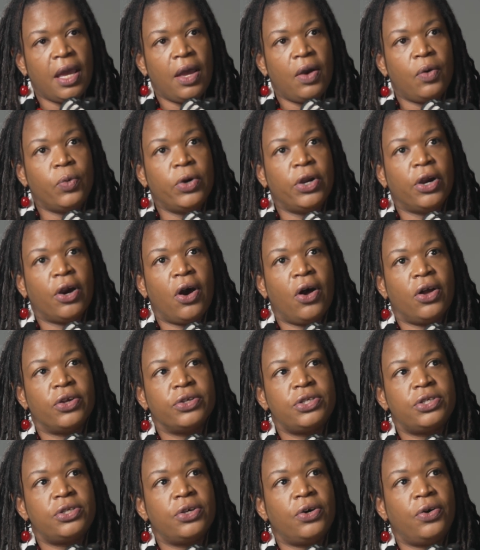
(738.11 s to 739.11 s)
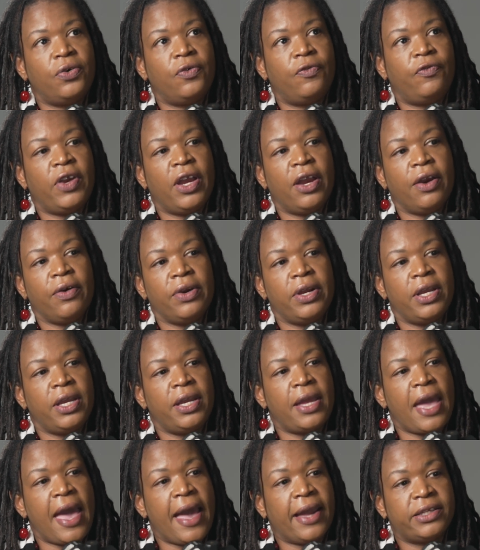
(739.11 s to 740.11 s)
We're also
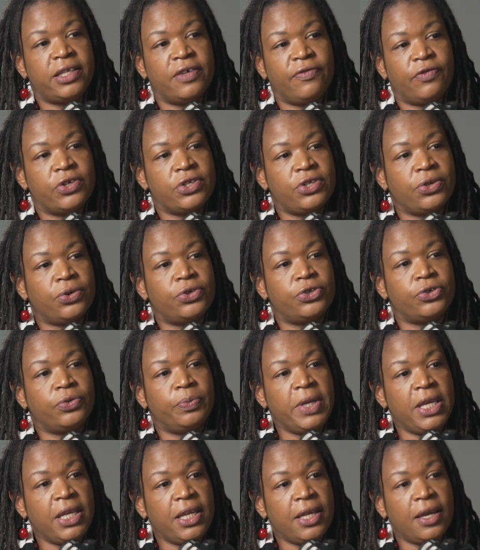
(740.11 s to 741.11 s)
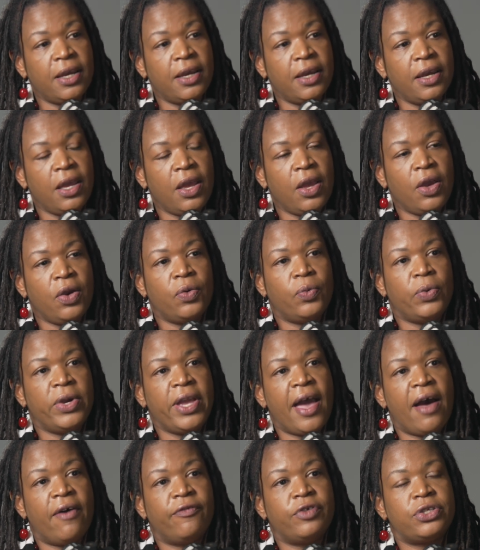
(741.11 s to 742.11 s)
very active on social media. We
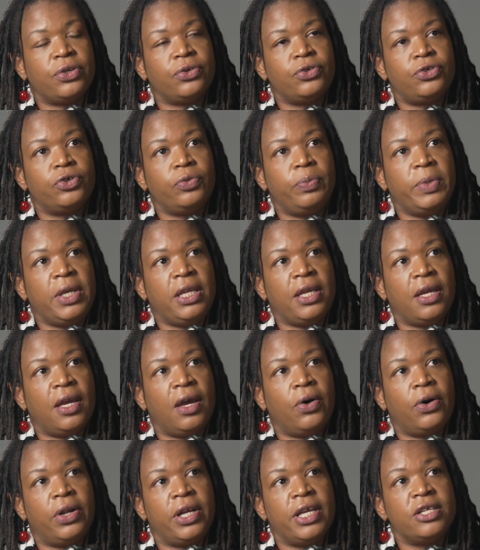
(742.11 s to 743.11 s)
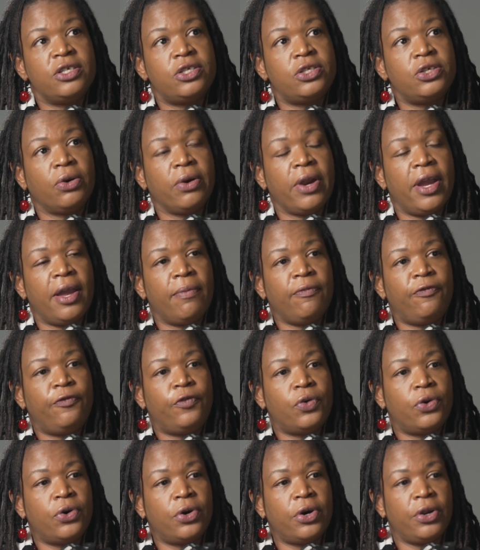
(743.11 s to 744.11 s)
have social media on Instagram
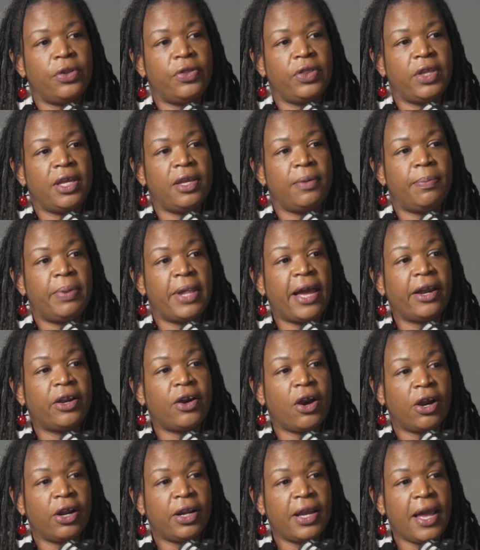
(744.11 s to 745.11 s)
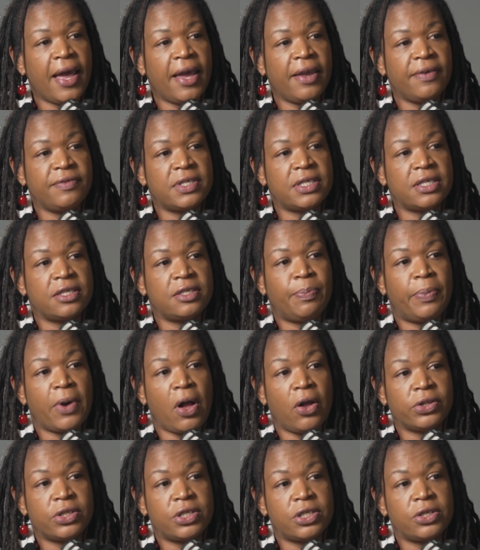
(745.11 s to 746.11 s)
for the Black Archives is
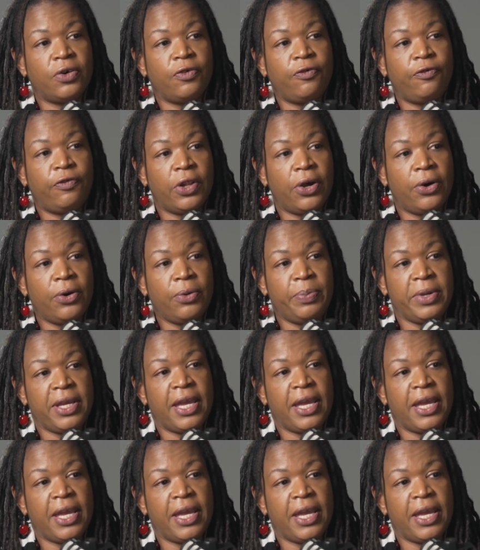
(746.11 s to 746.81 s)
BaltSoFlo,